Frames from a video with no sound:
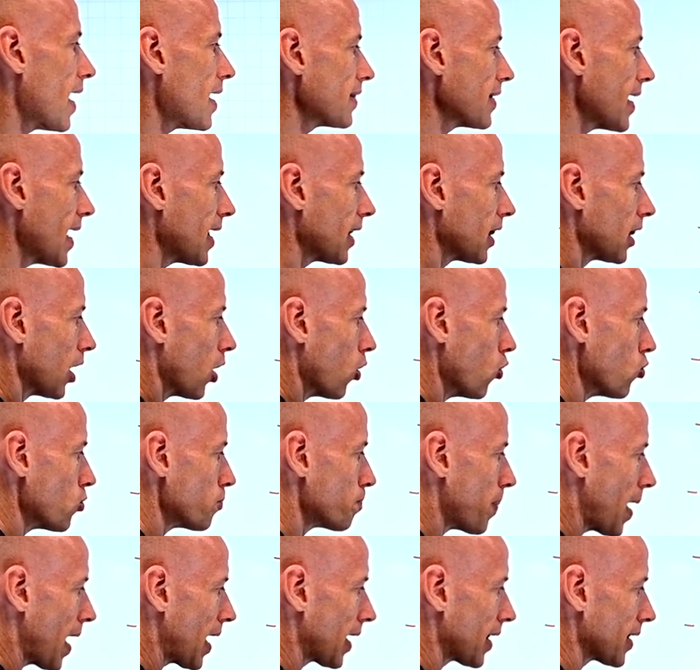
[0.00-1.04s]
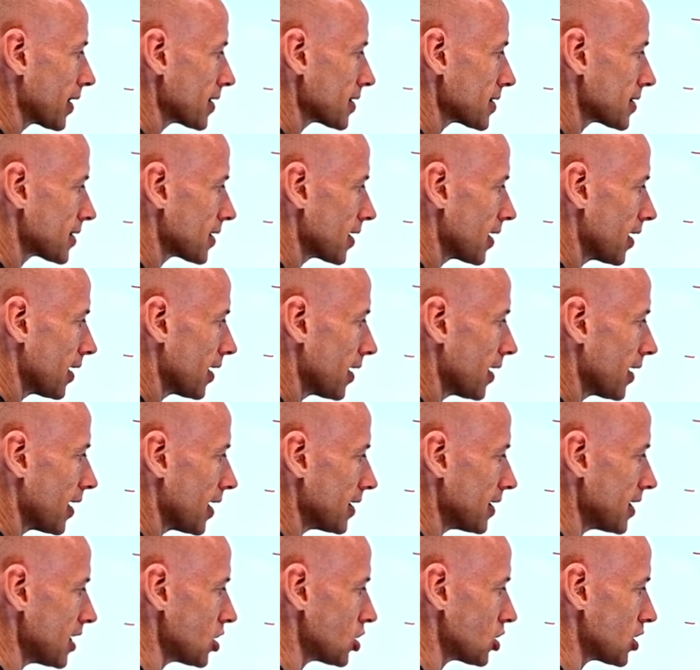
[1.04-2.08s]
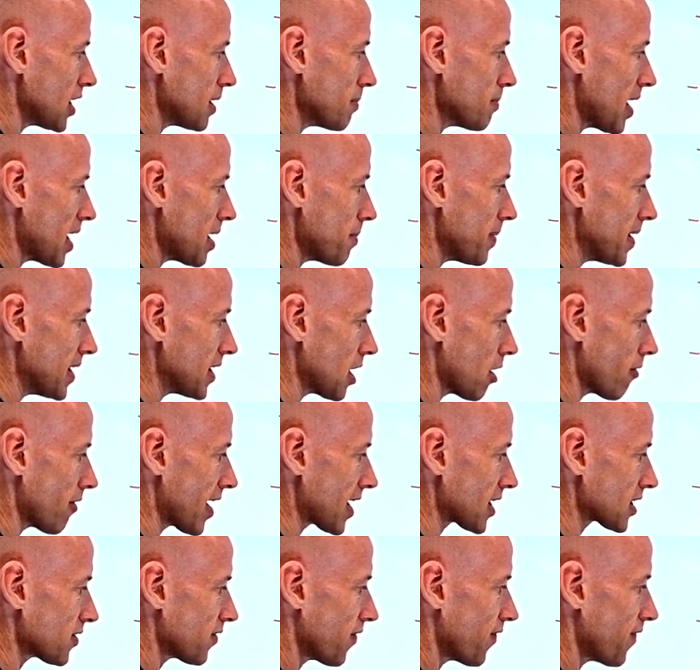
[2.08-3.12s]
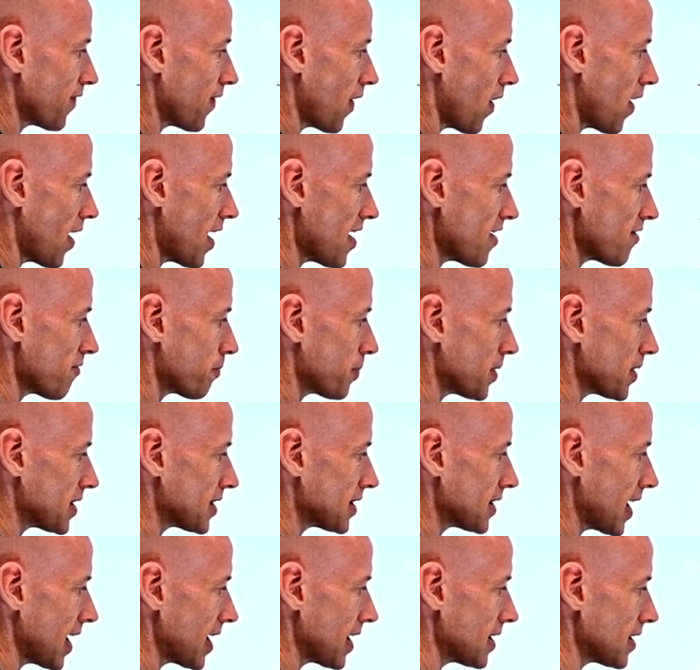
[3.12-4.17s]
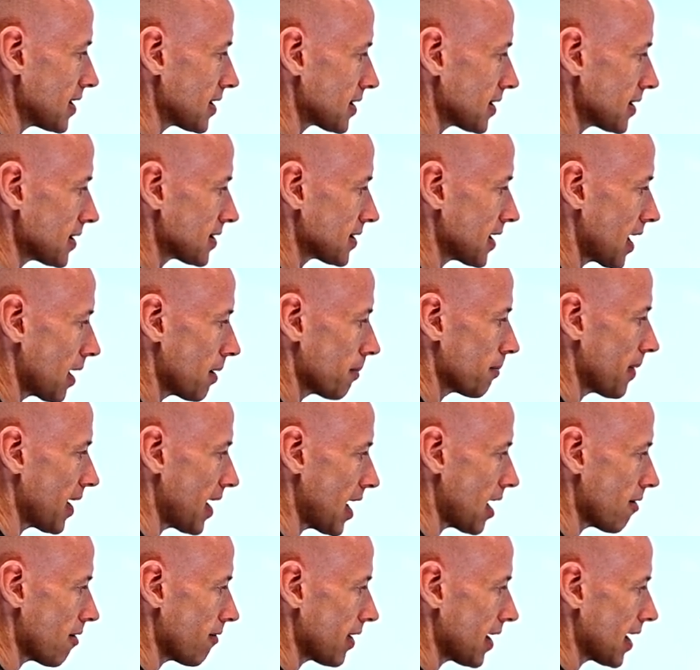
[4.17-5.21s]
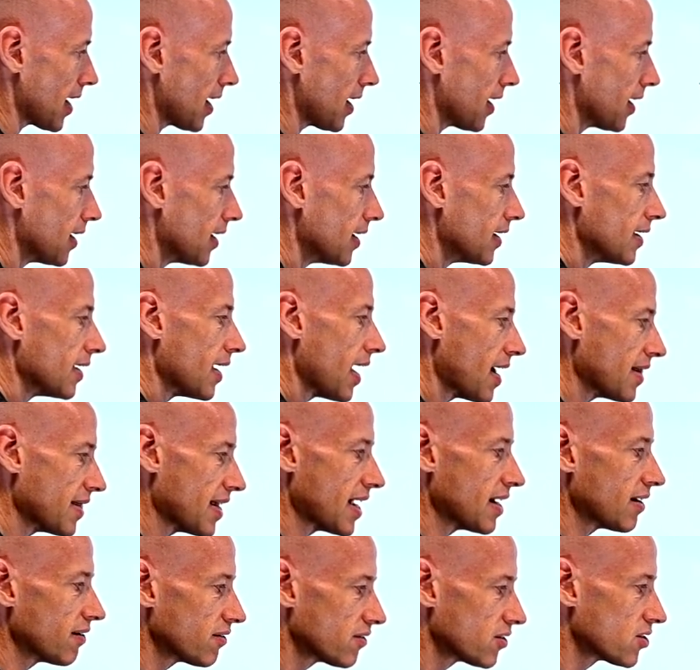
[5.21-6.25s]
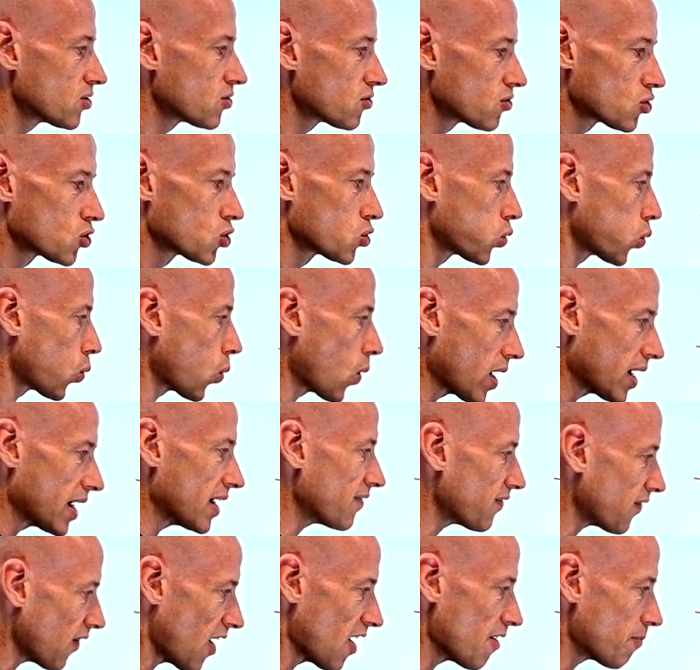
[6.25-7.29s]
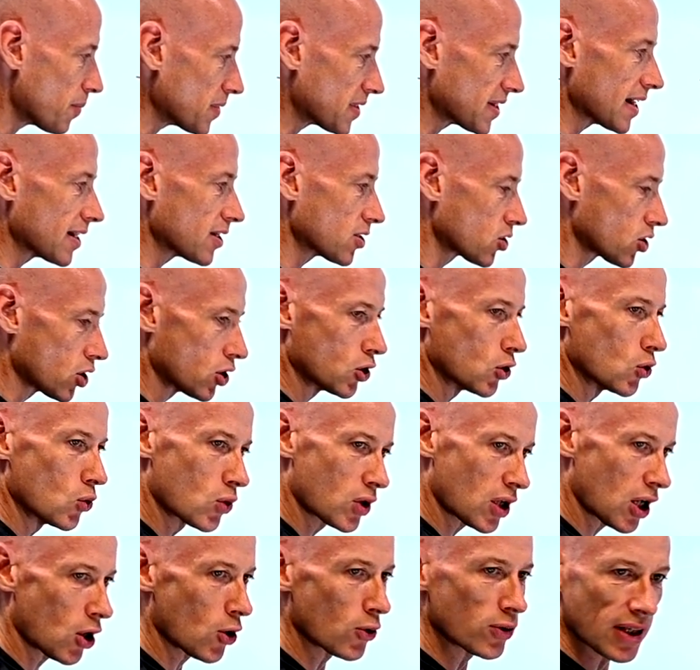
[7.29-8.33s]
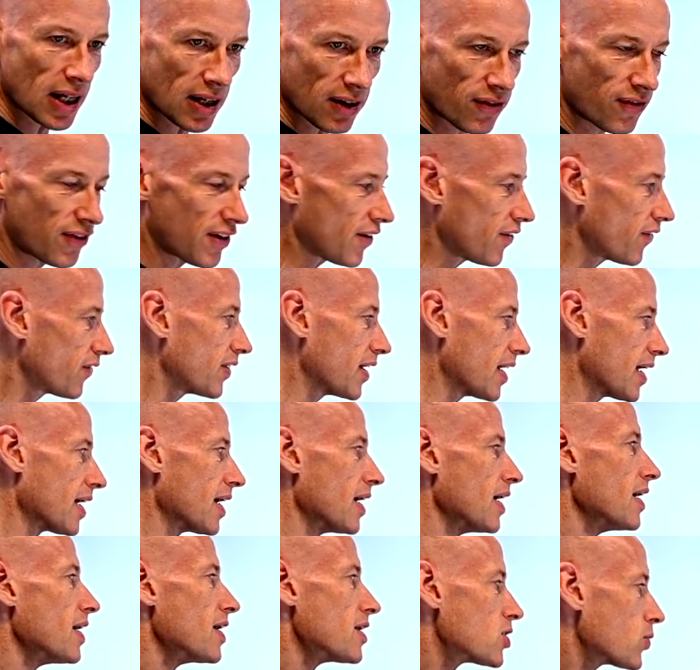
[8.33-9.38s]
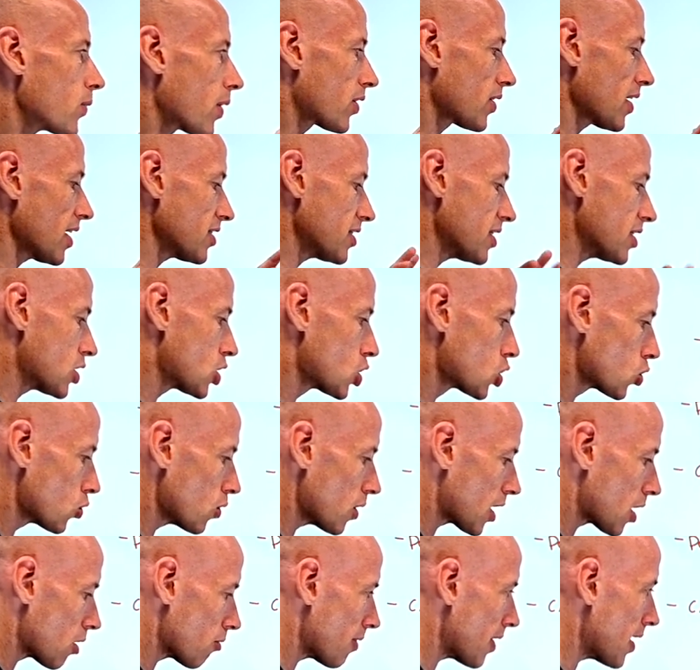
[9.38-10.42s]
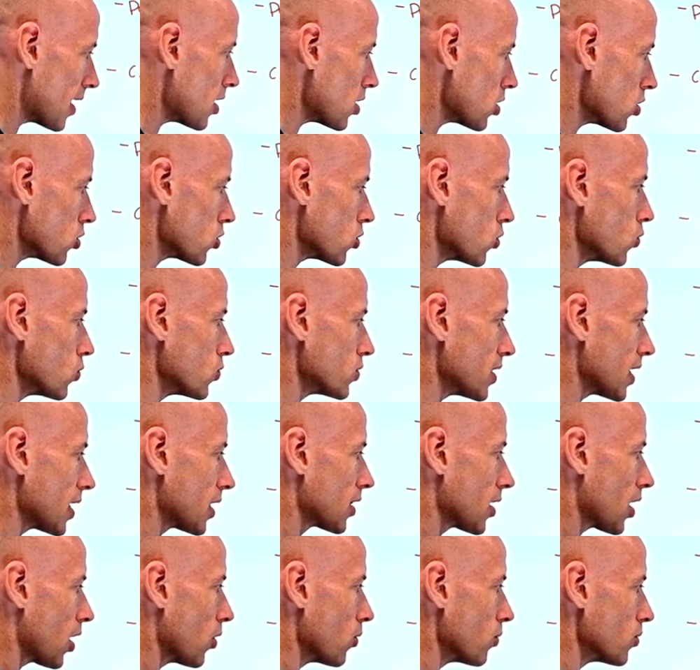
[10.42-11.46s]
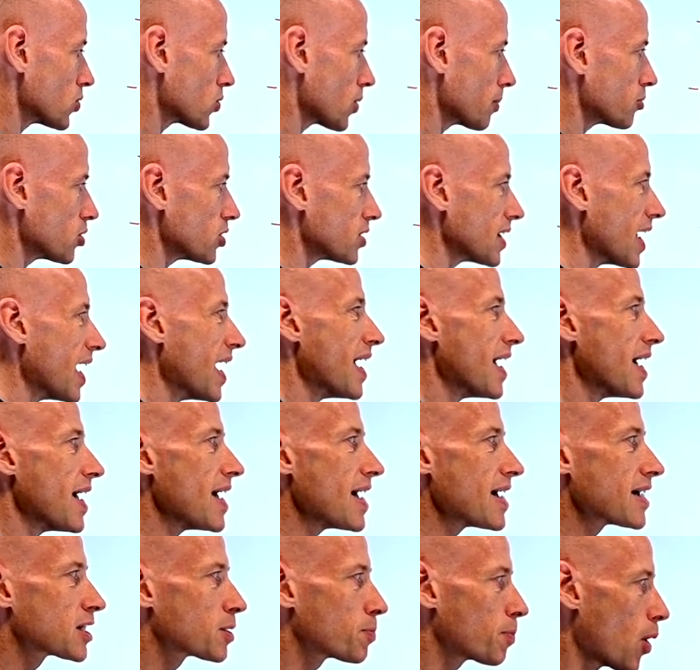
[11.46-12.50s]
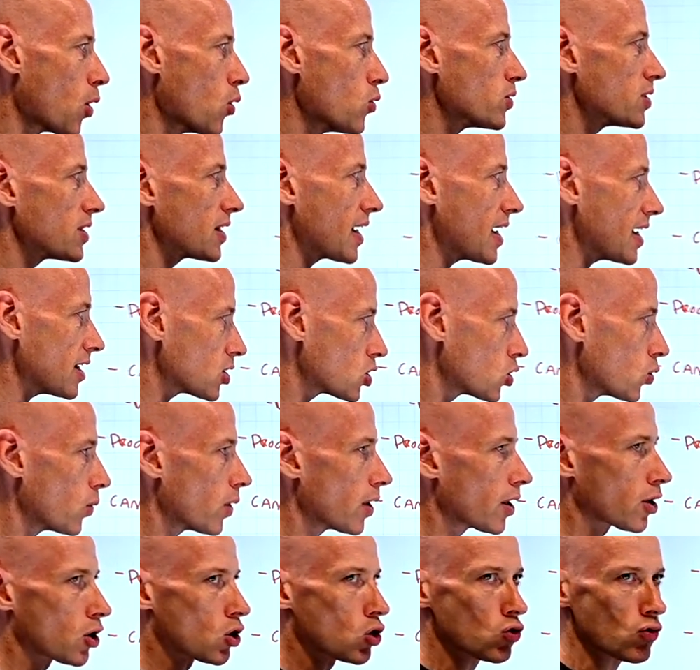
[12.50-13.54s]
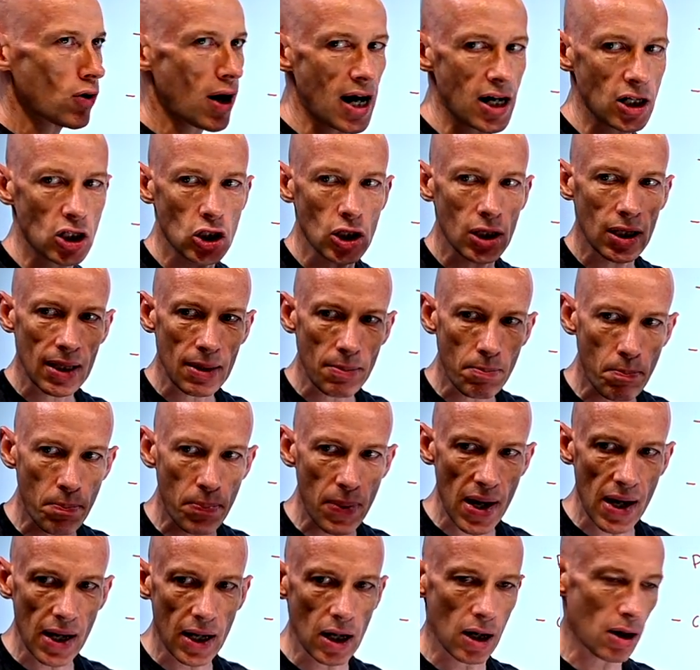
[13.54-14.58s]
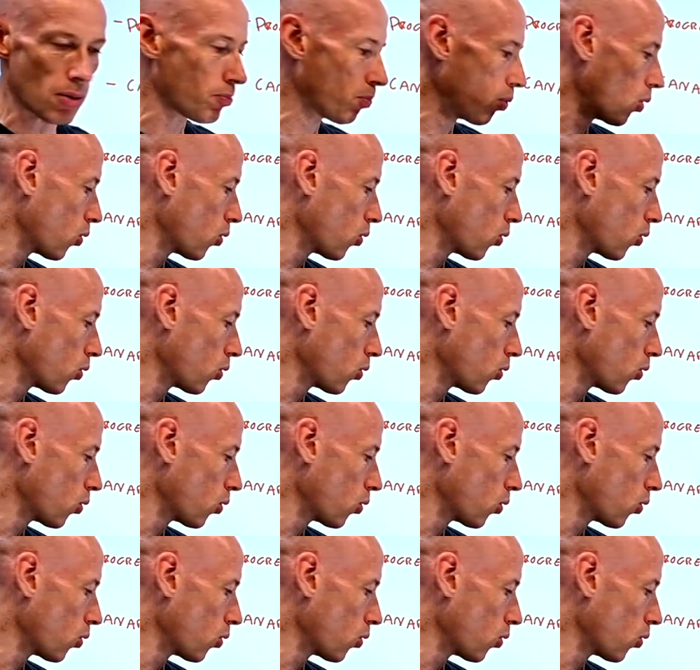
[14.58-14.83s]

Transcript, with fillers: and that load balancer initially maybe directs 5% to some area and then 25% to the new code, then 50. So I could actually trigger it using those. So I'm just exposing it to a gradually bigger